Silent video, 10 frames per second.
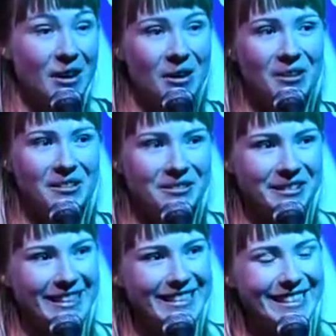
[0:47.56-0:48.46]
All of
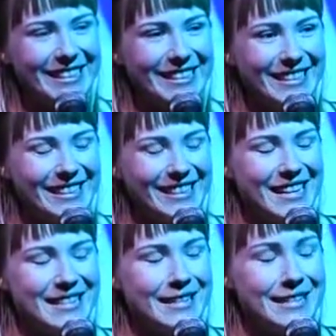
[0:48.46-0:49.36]
it.
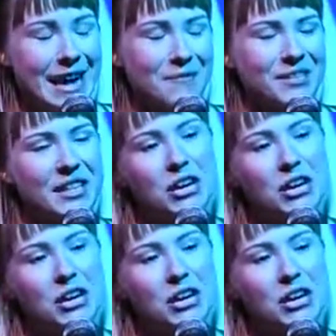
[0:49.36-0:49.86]
In an attempt